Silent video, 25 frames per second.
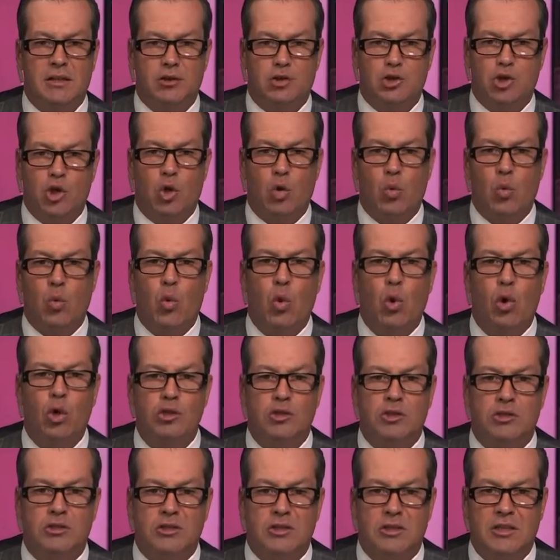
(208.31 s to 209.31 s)
Joe
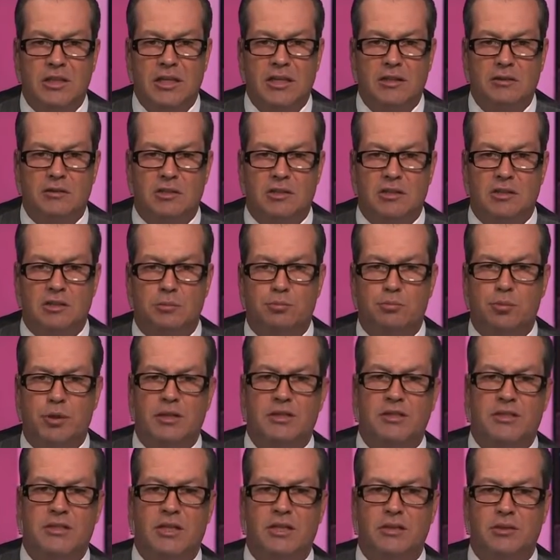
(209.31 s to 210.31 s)
Walsh is announcing his
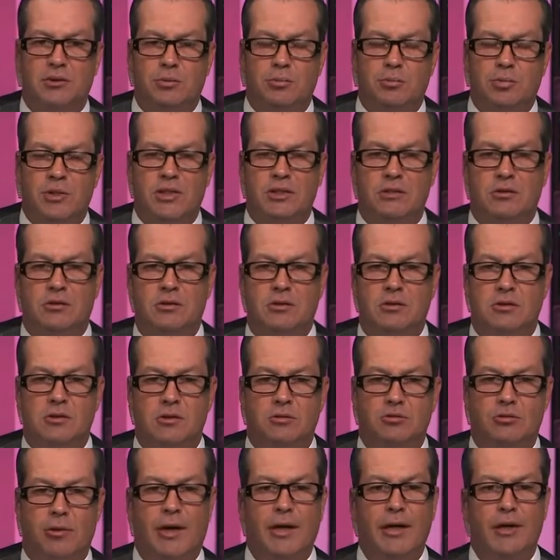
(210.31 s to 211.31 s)
presidential bid is because
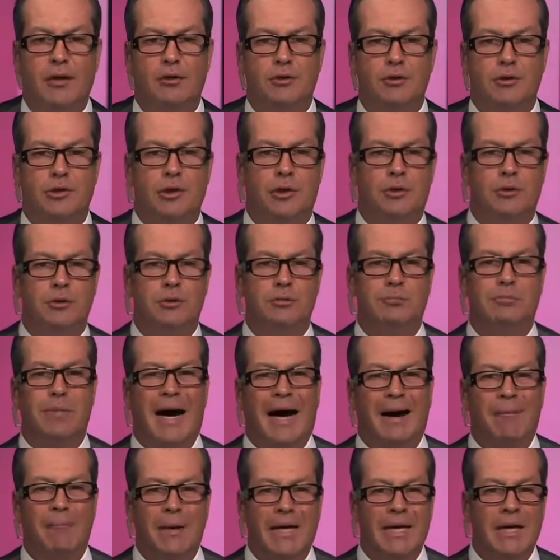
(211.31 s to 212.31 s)
his radio show is
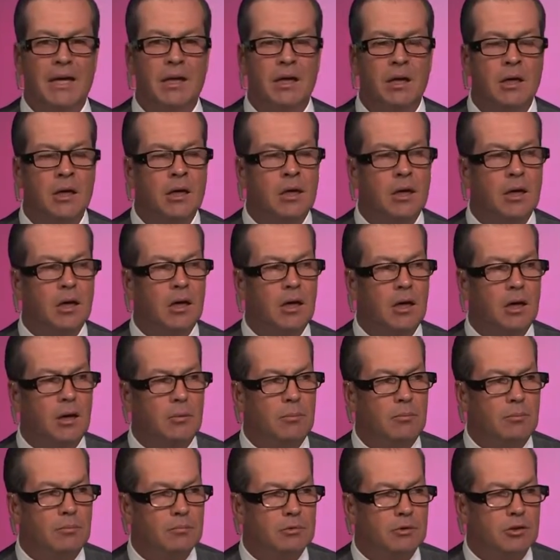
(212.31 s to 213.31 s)
bombing.
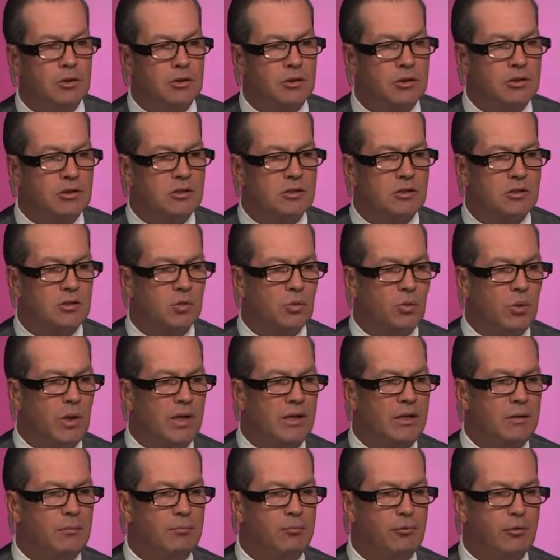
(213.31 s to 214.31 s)
Um, so this is a
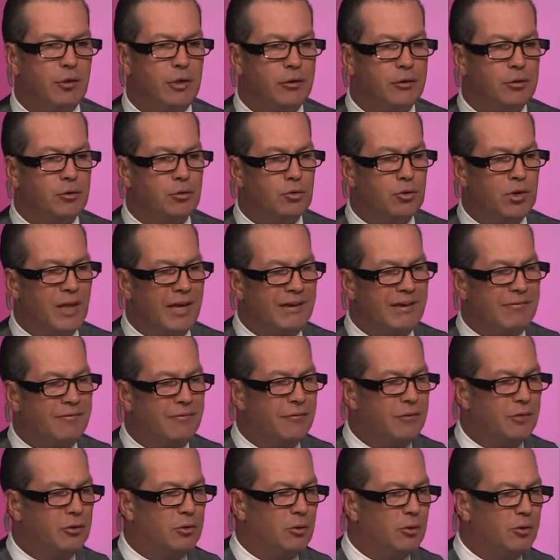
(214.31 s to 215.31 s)
way to breathe new life
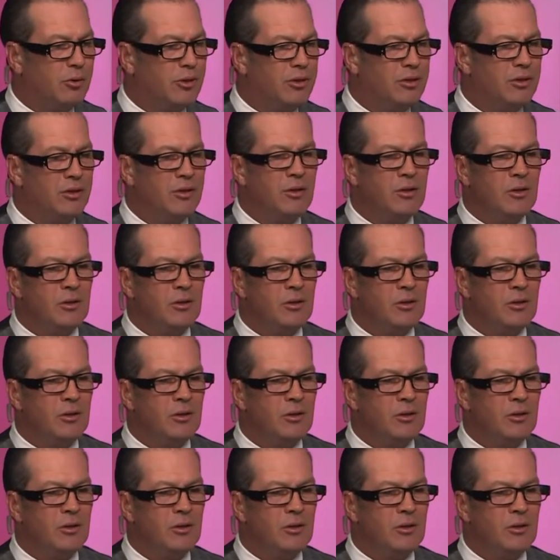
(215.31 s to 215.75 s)
into it.